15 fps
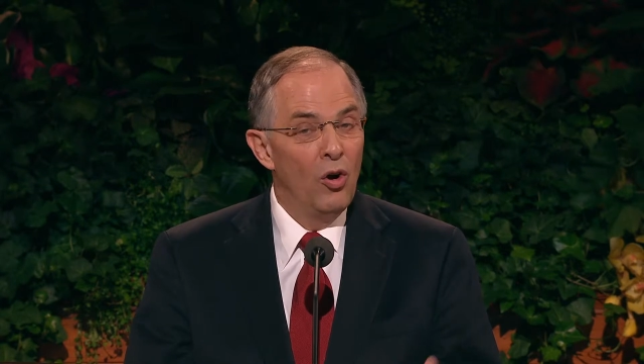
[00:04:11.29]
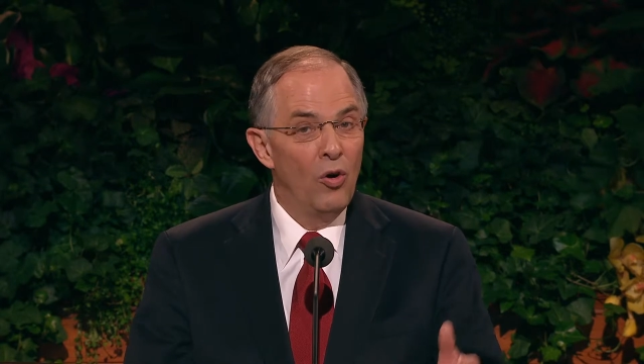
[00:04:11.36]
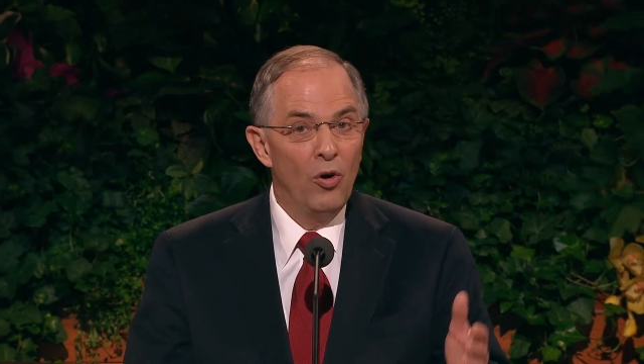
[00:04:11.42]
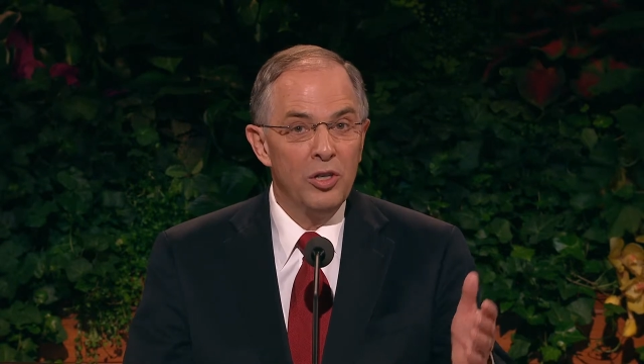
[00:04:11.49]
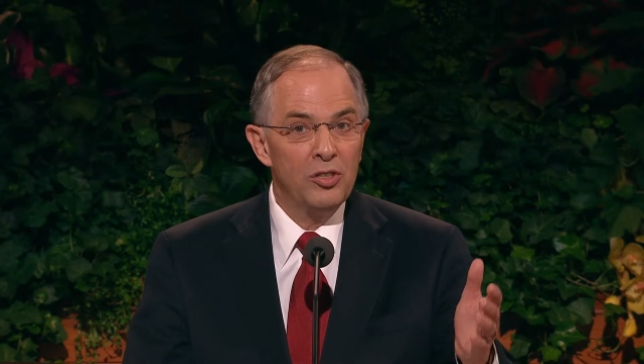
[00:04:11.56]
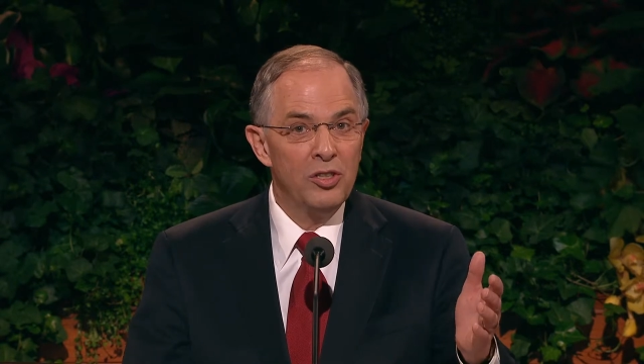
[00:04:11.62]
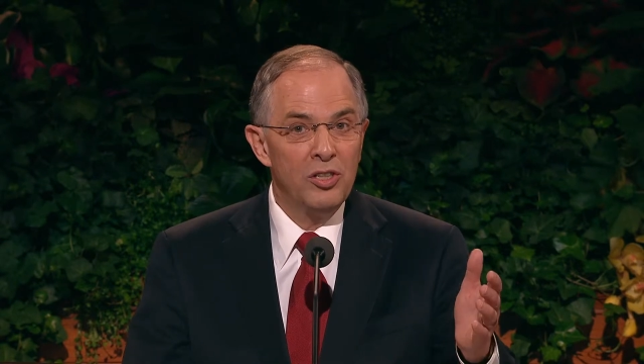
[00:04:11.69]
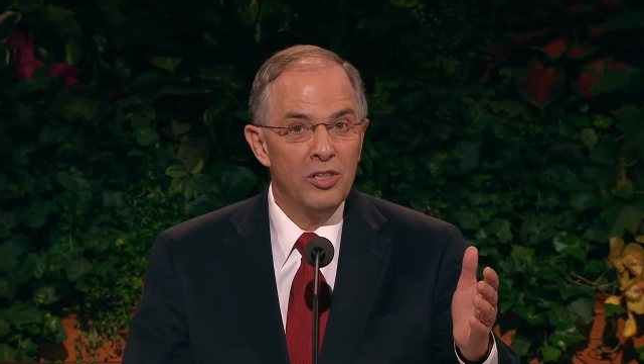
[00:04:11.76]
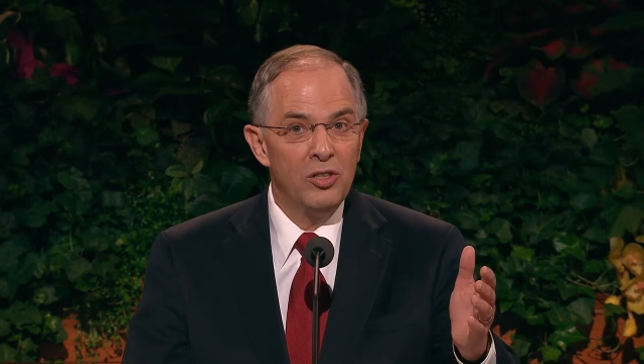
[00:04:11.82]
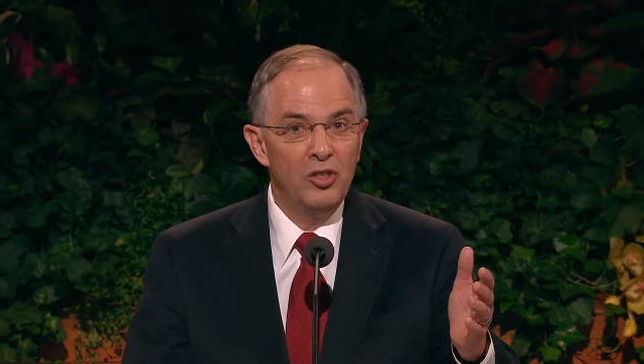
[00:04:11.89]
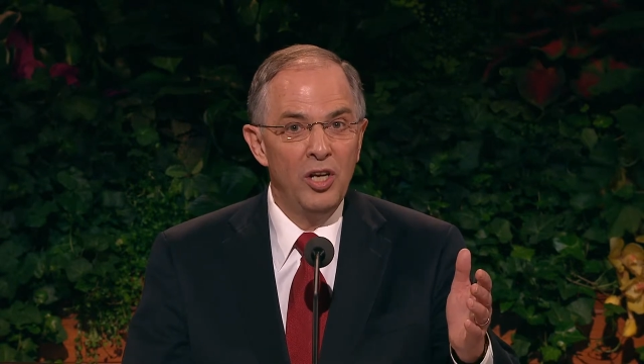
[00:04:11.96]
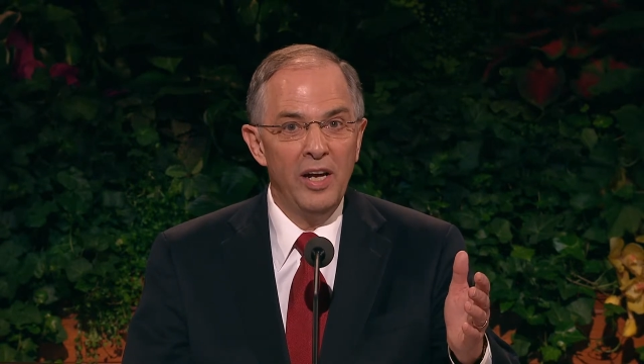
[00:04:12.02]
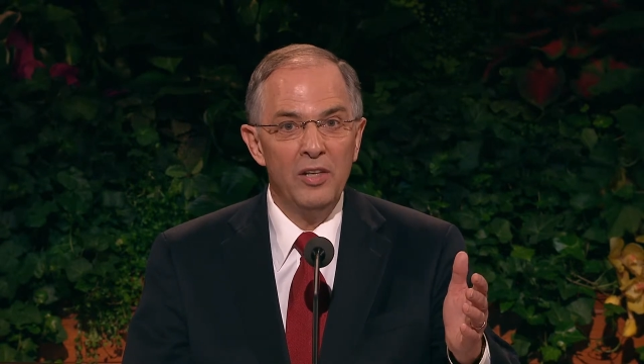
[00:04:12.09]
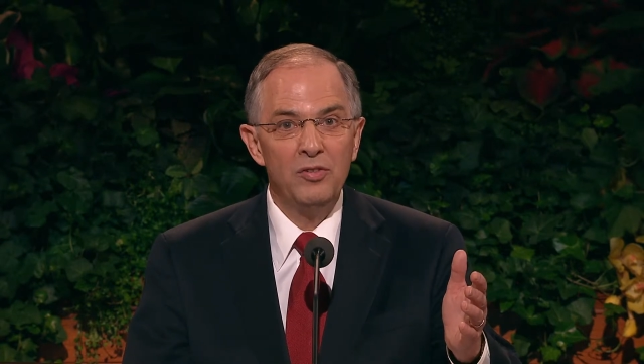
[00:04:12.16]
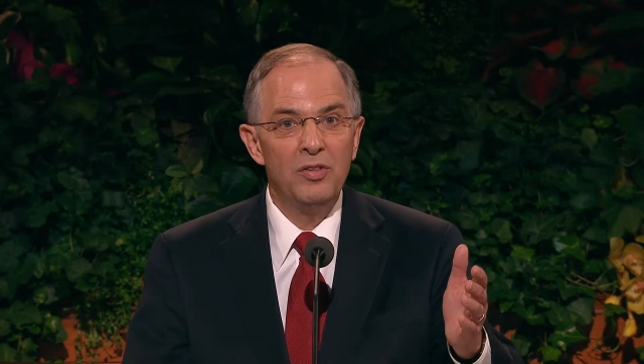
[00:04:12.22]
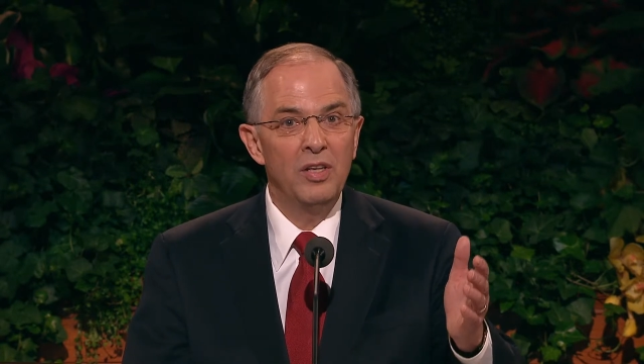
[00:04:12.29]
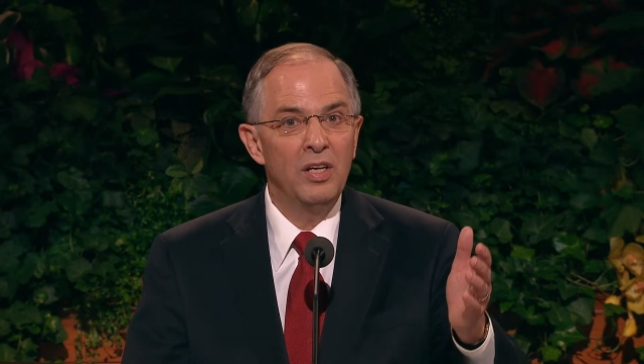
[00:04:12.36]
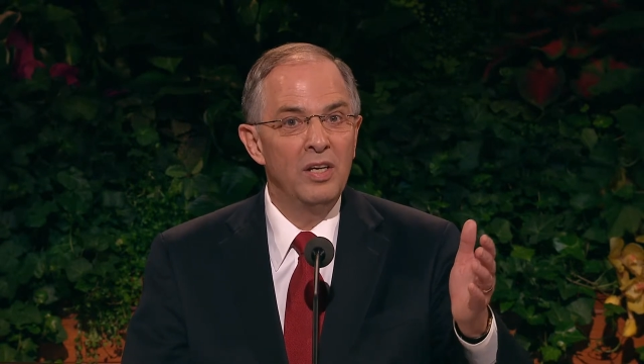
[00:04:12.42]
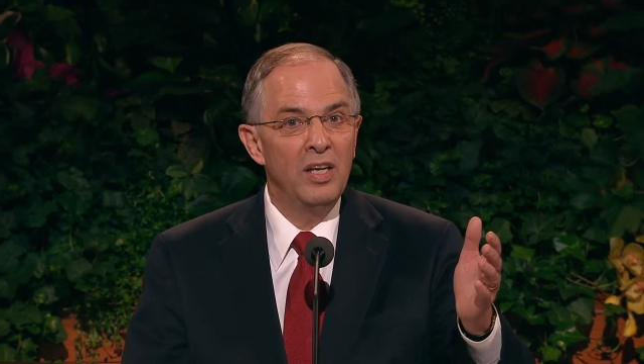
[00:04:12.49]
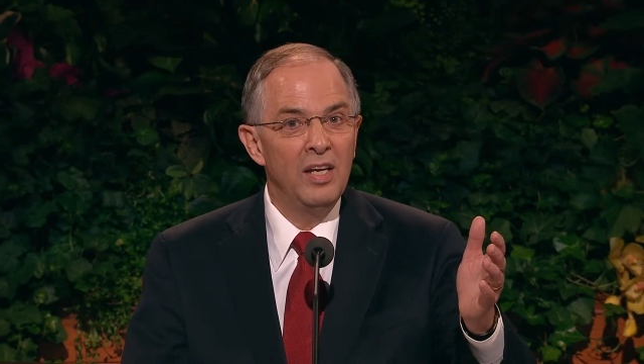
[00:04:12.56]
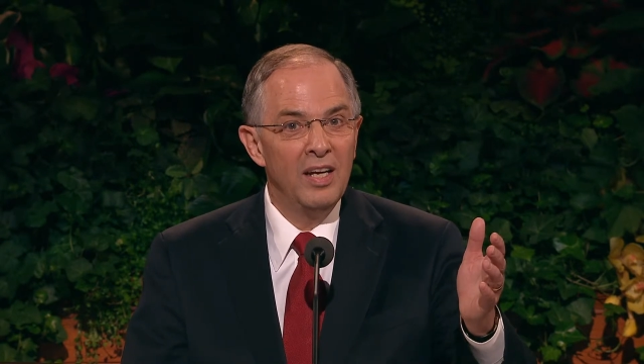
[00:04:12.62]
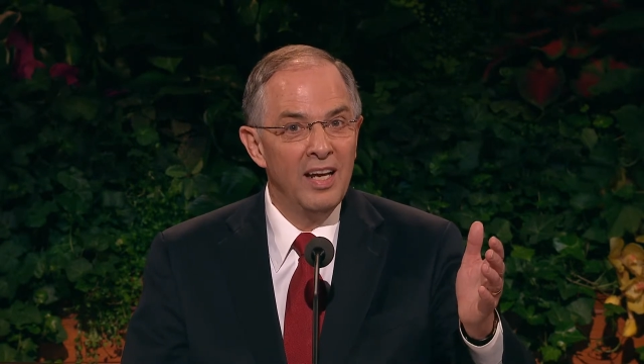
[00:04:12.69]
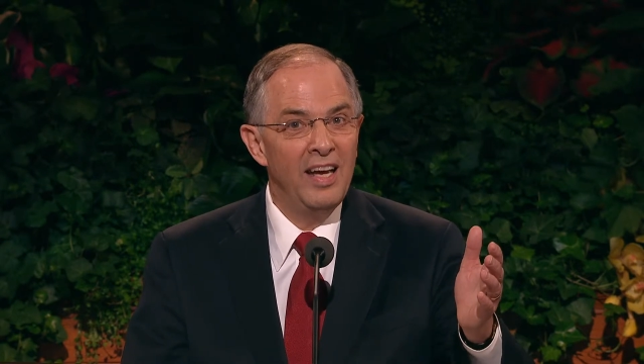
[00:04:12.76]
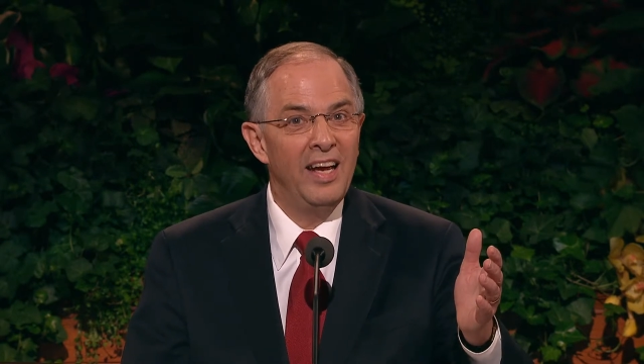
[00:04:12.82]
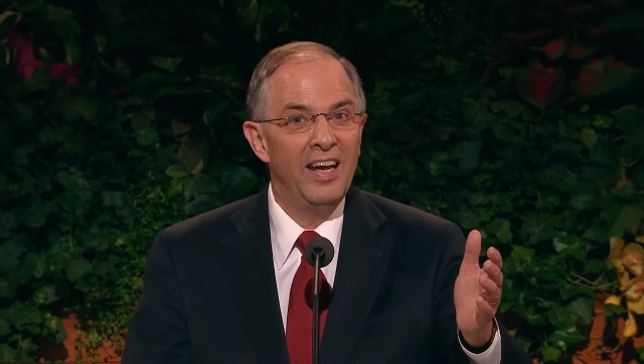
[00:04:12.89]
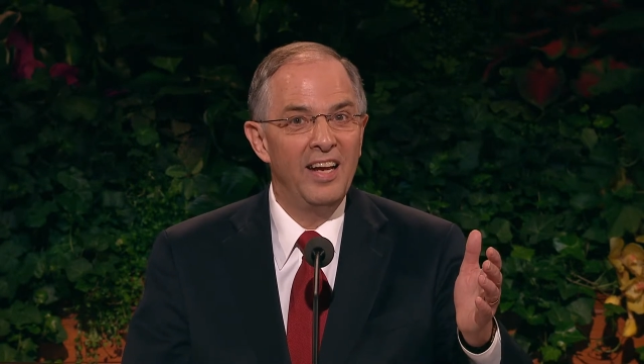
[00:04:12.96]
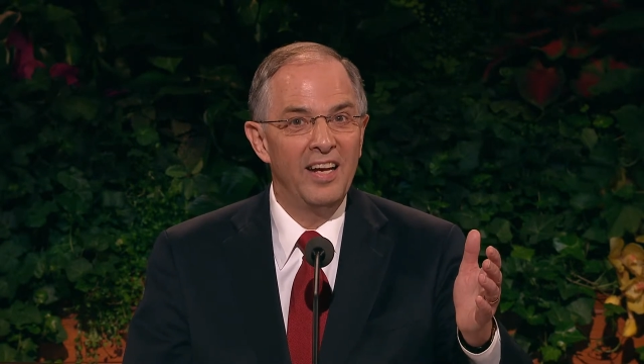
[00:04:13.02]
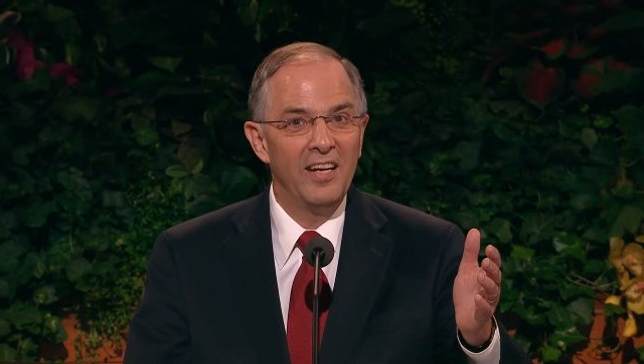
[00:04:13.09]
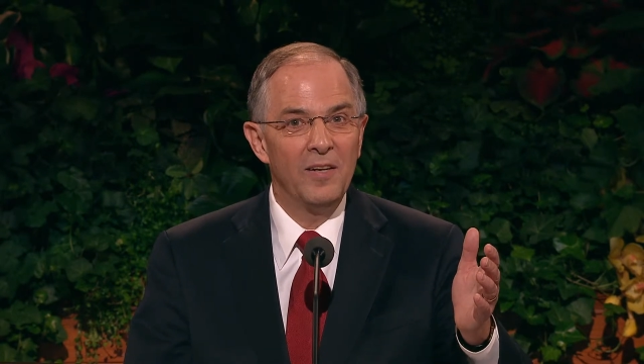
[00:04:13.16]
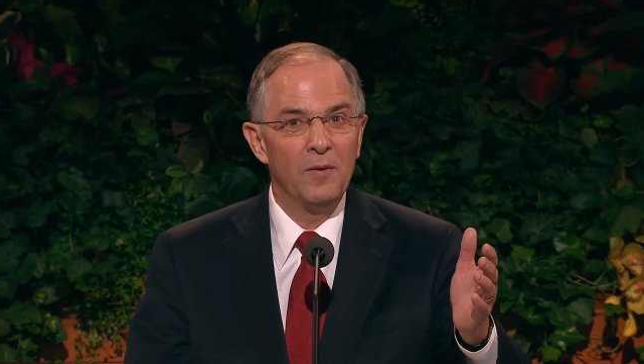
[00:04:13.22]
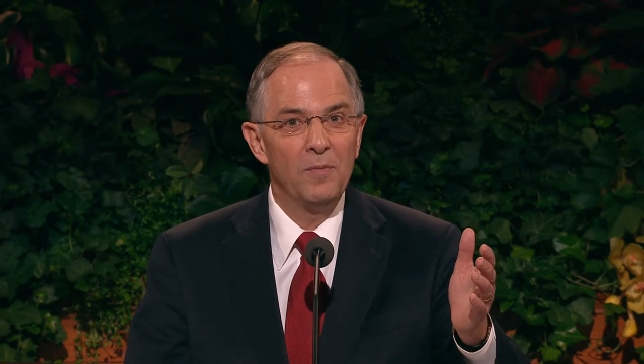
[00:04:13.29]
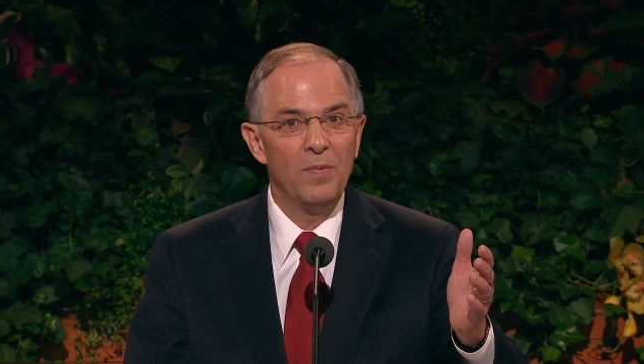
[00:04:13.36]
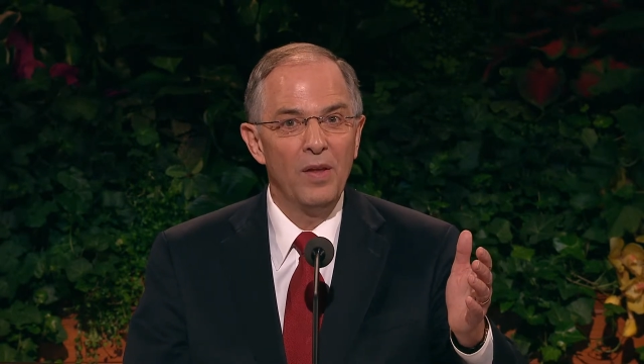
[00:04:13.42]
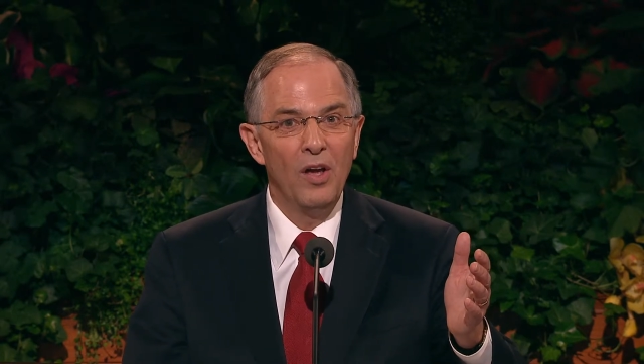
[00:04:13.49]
or suggest delaying